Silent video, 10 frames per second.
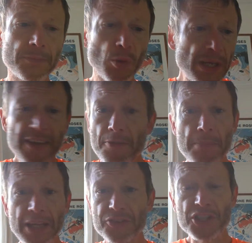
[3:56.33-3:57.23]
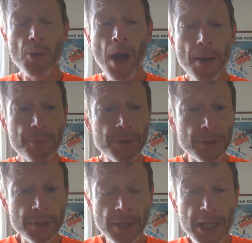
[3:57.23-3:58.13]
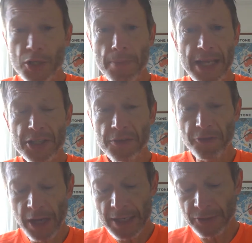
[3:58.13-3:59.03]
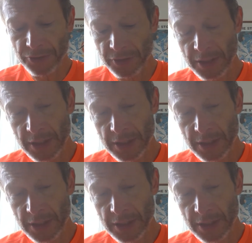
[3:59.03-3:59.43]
We even mixed you up, and you met new friends.